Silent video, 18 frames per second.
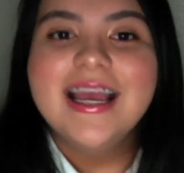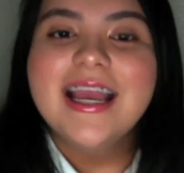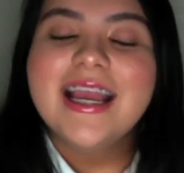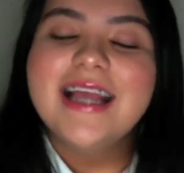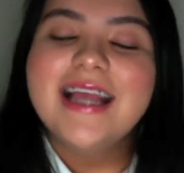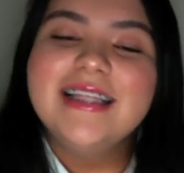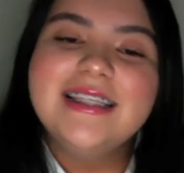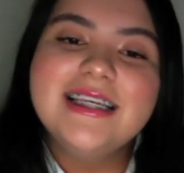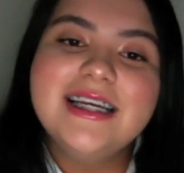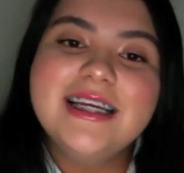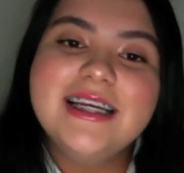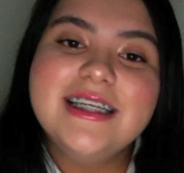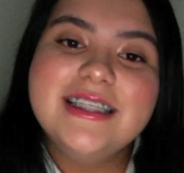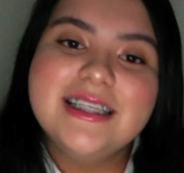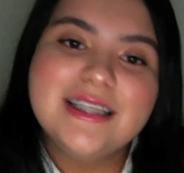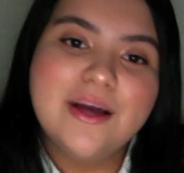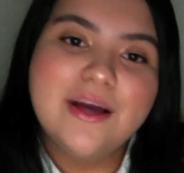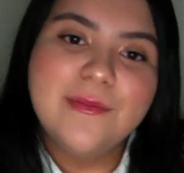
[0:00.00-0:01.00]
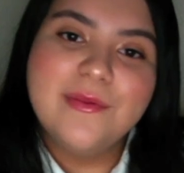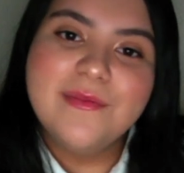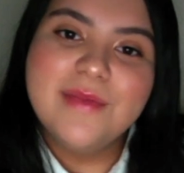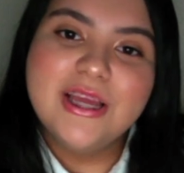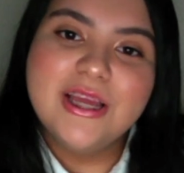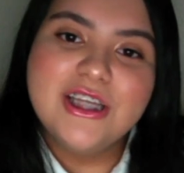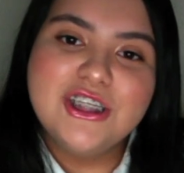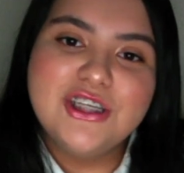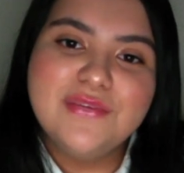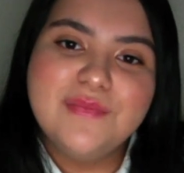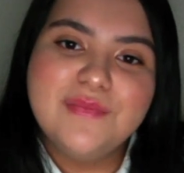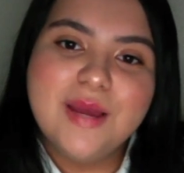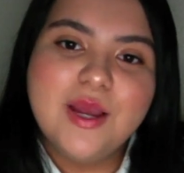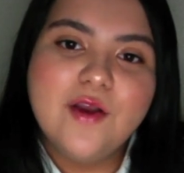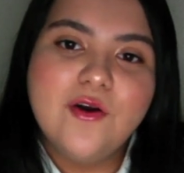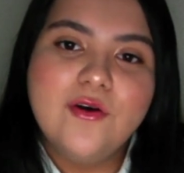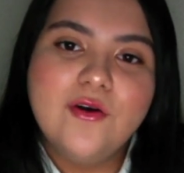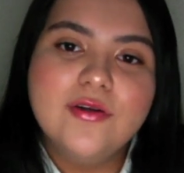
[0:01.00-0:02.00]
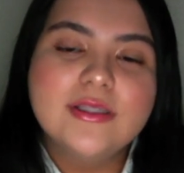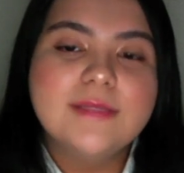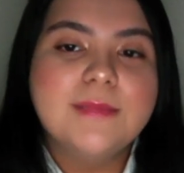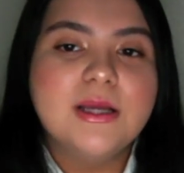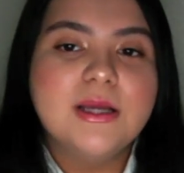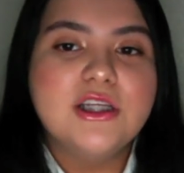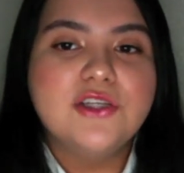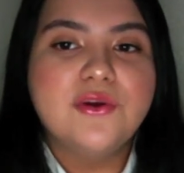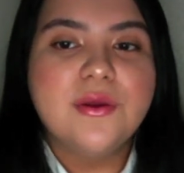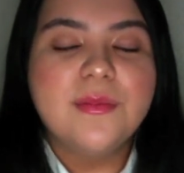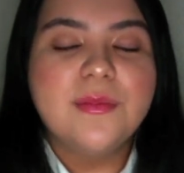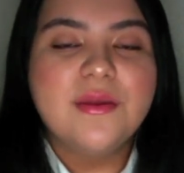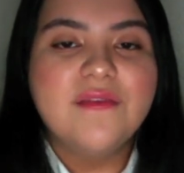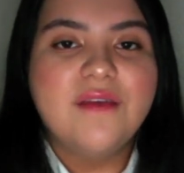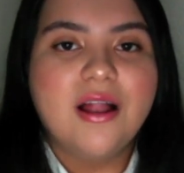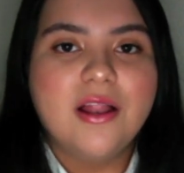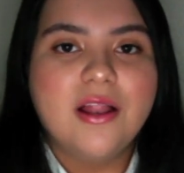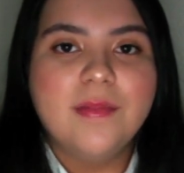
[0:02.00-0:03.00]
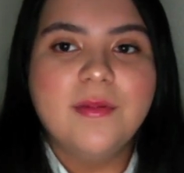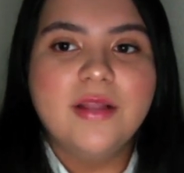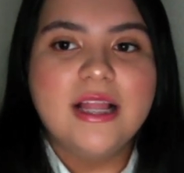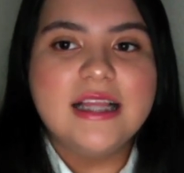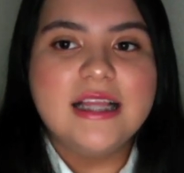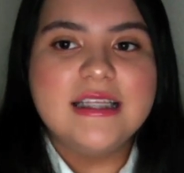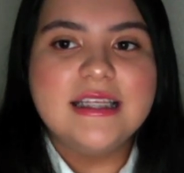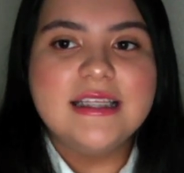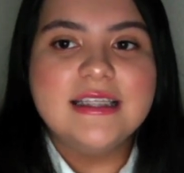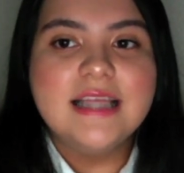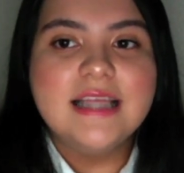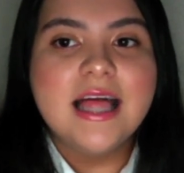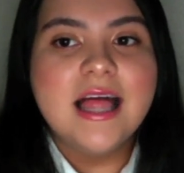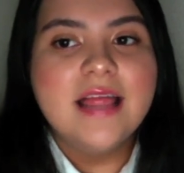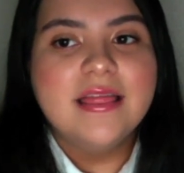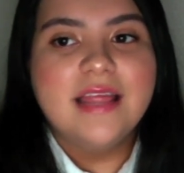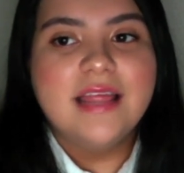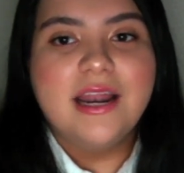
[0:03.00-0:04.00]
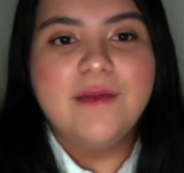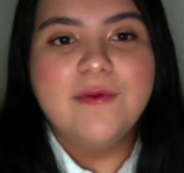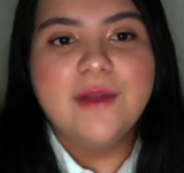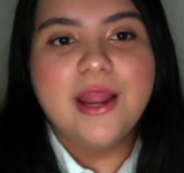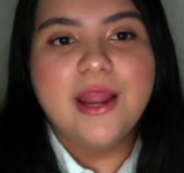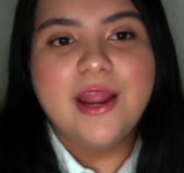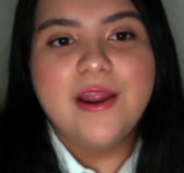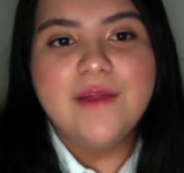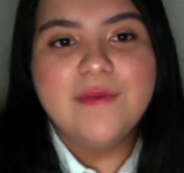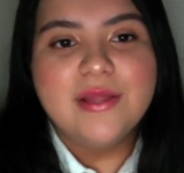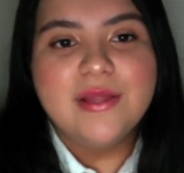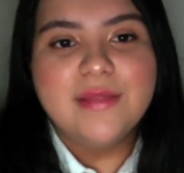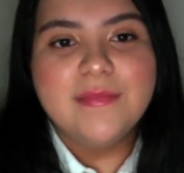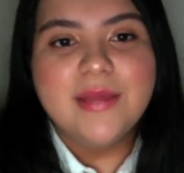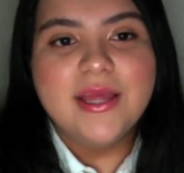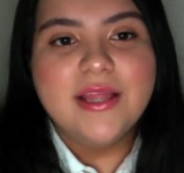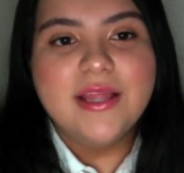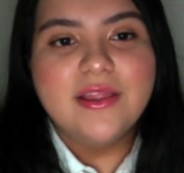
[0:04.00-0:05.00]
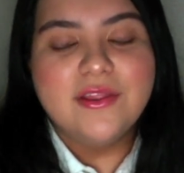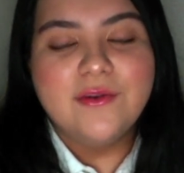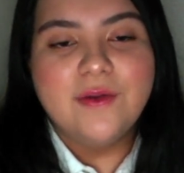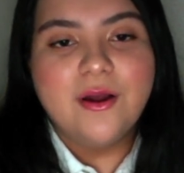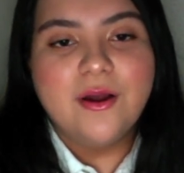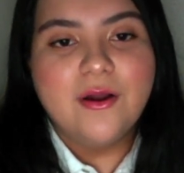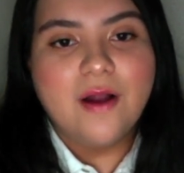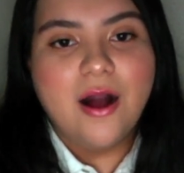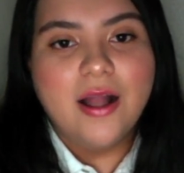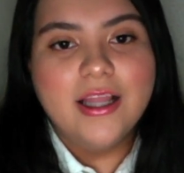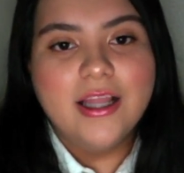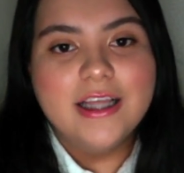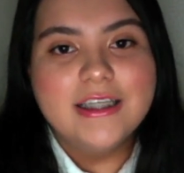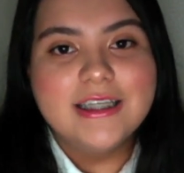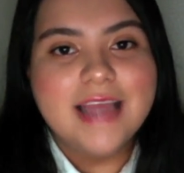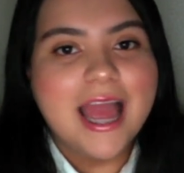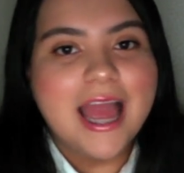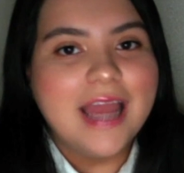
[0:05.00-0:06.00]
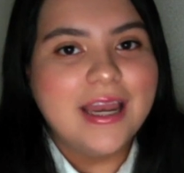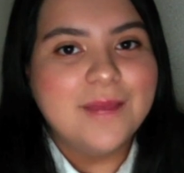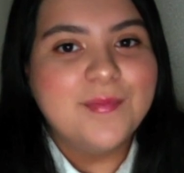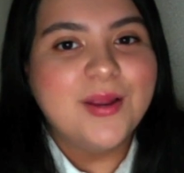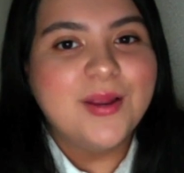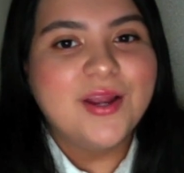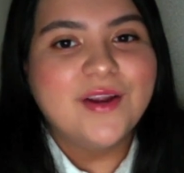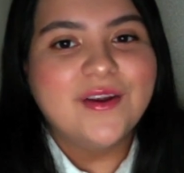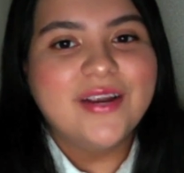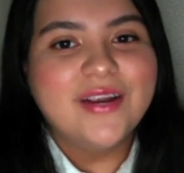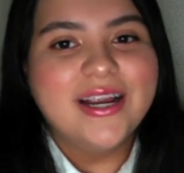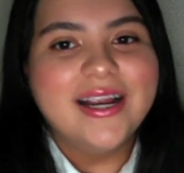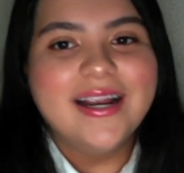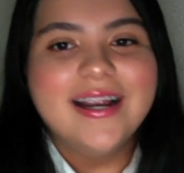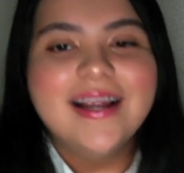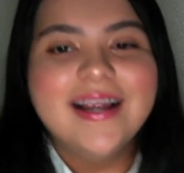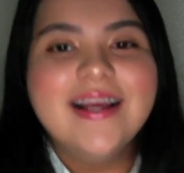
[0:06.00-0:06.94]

KidSingers is helping me achieve my goals by showing me valuable lessons that I will carry with me throughout college and in my career.